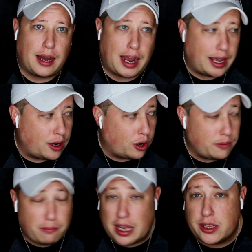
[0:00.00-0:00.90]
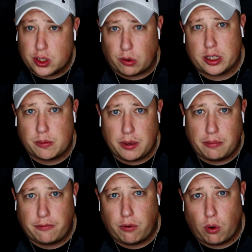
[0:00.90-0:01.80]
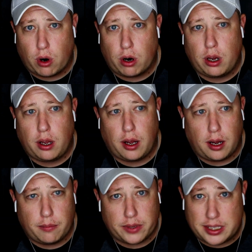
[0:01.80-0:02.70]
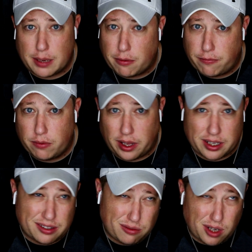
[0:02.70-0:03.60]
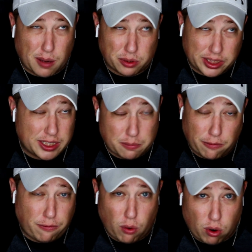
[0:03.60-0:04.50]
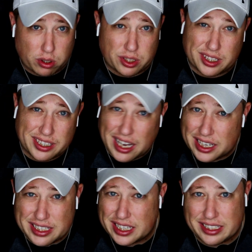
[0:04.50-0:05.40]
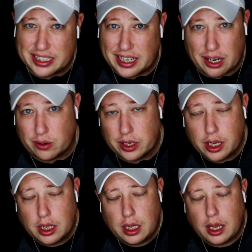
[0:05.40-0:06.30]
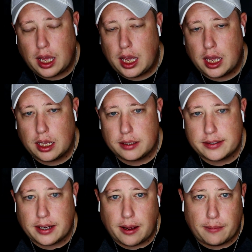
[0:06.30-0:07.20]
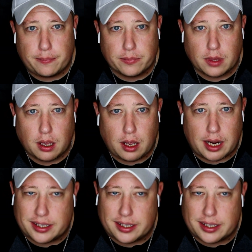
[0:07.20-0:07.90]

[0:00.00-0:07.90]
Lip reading: I'd already made this recipe before, the day before, like a couple days before, just to kind of test it out. And I